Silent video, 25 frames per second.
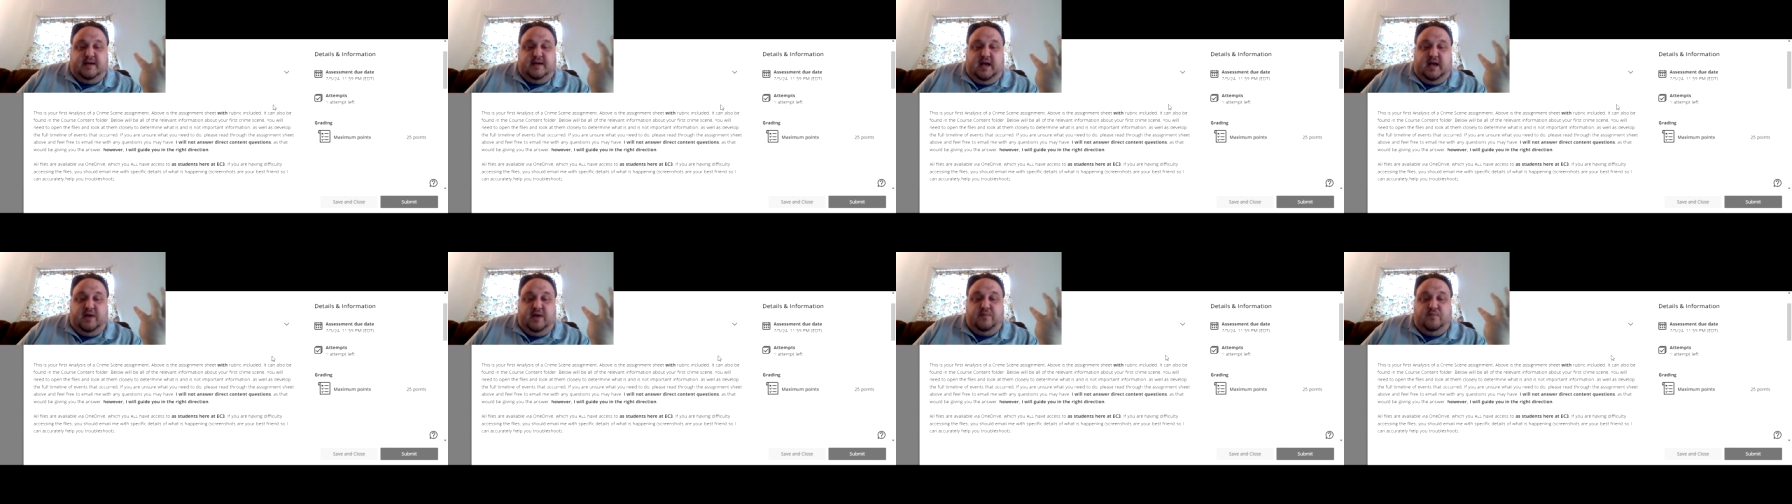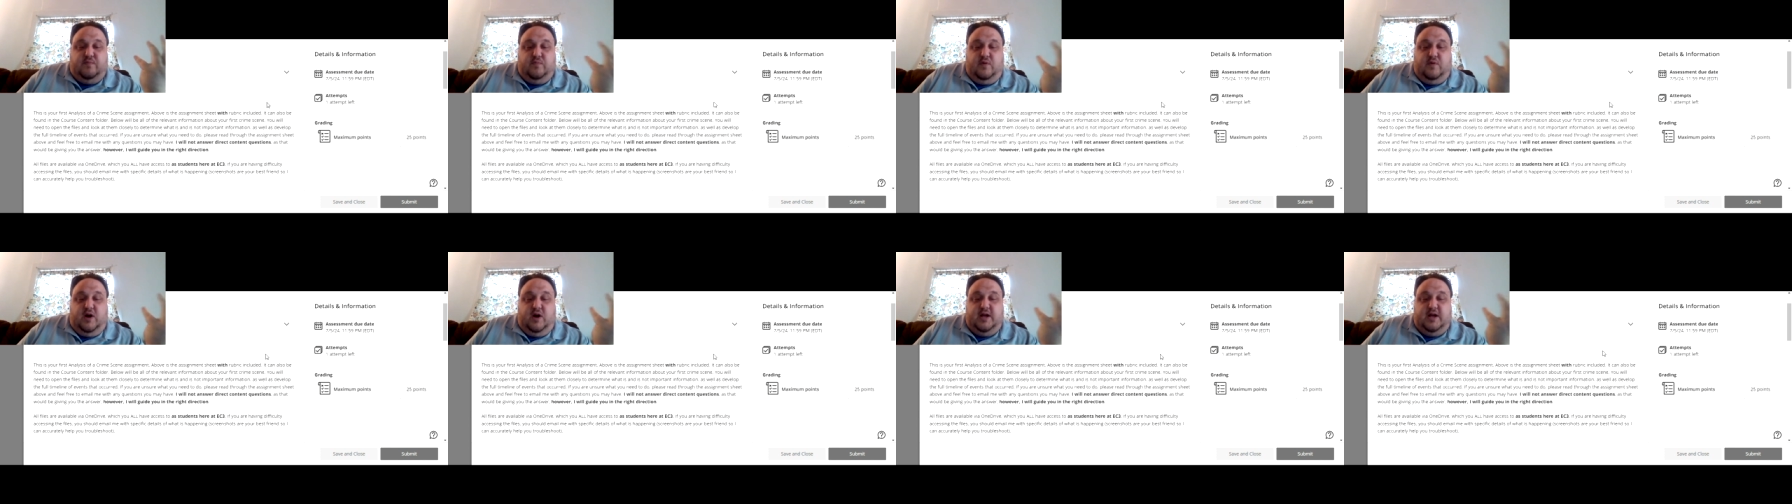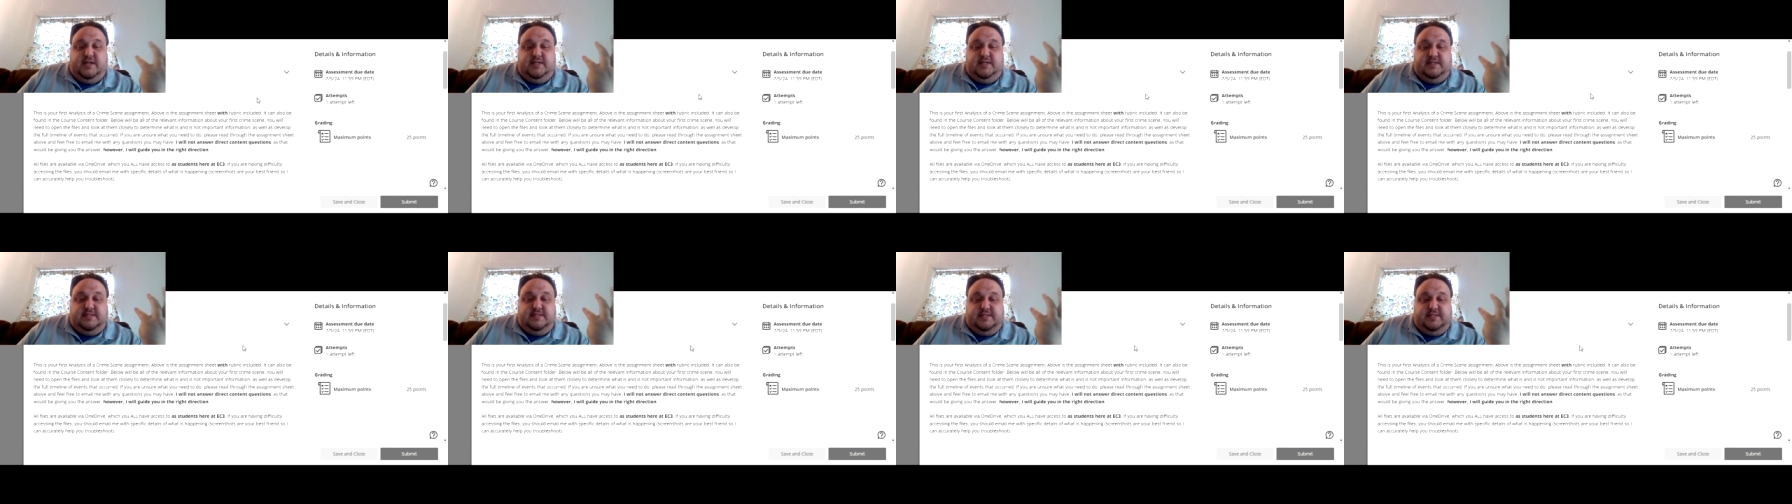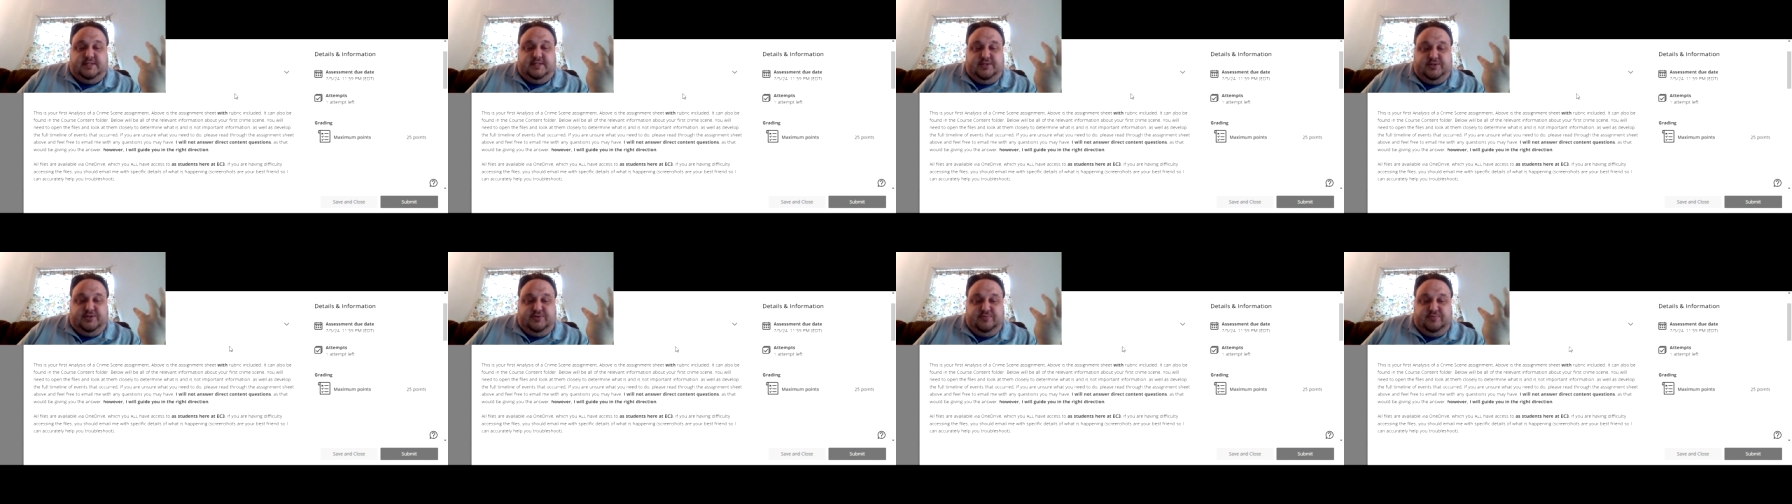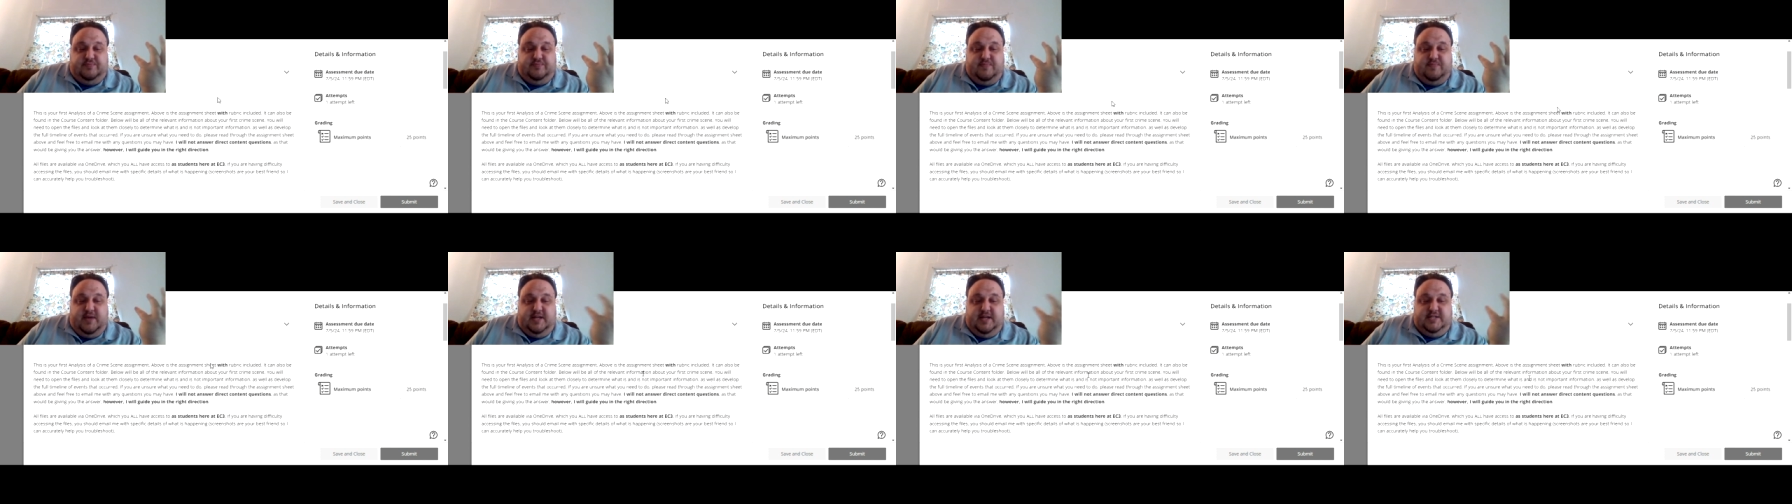I want
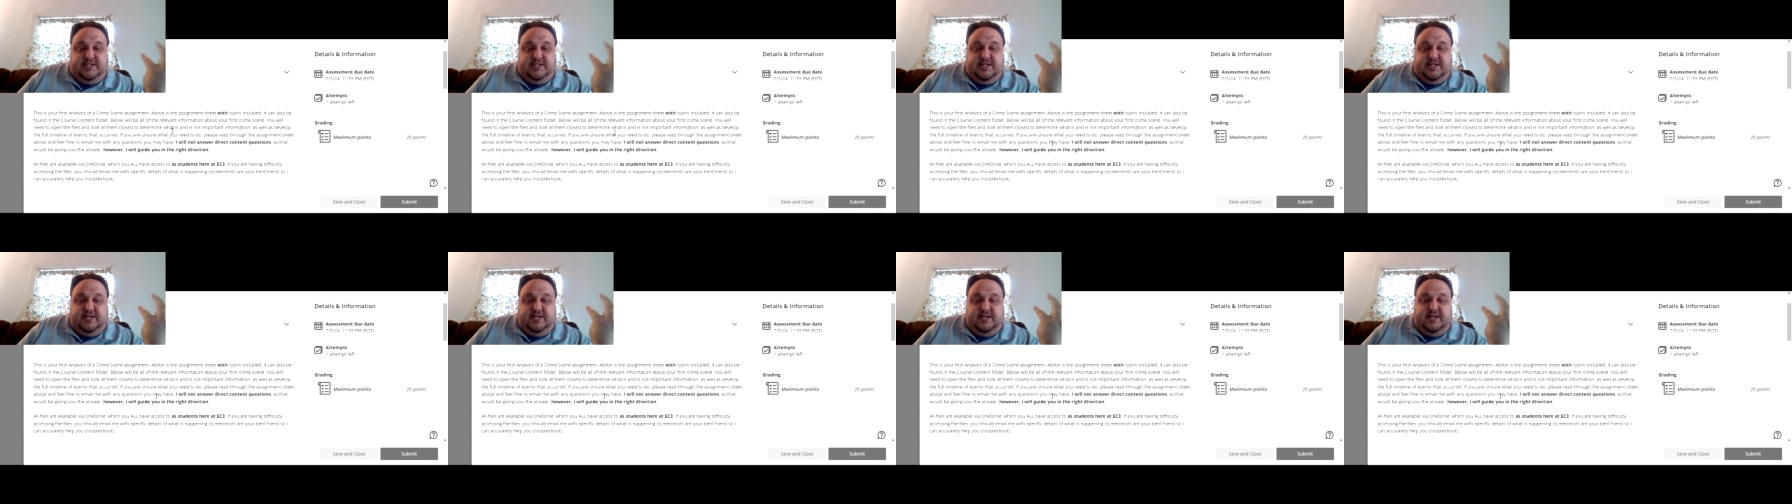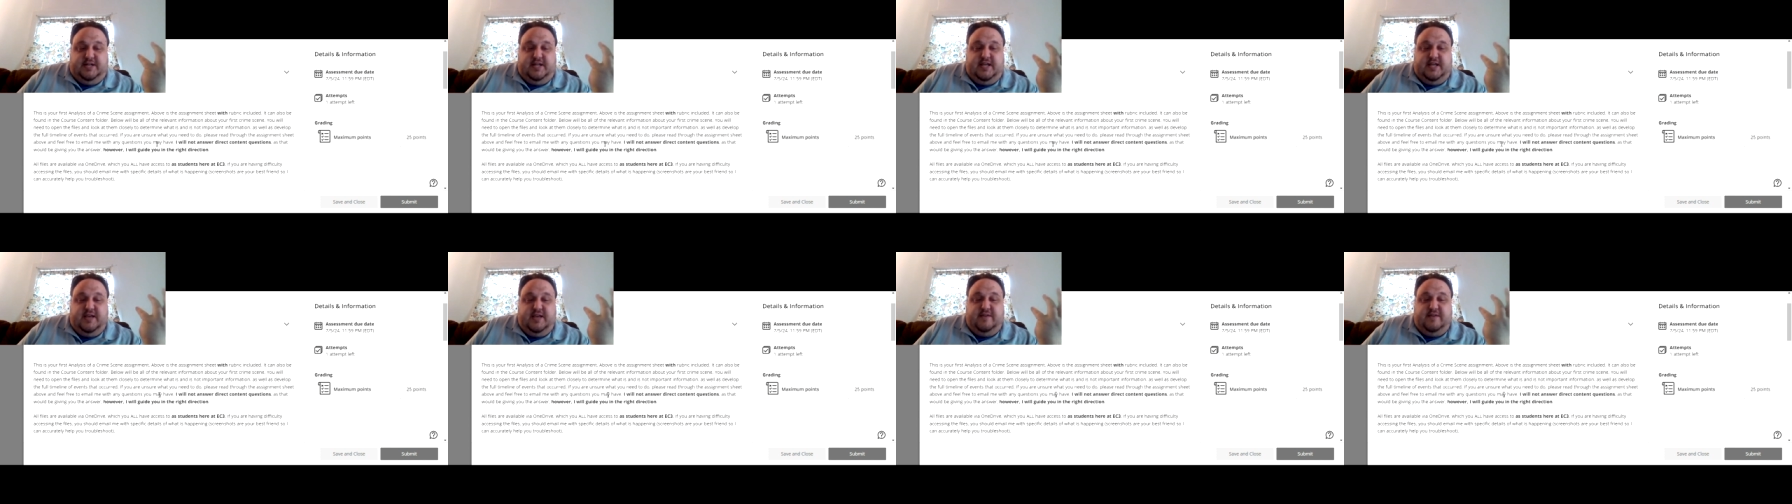to mention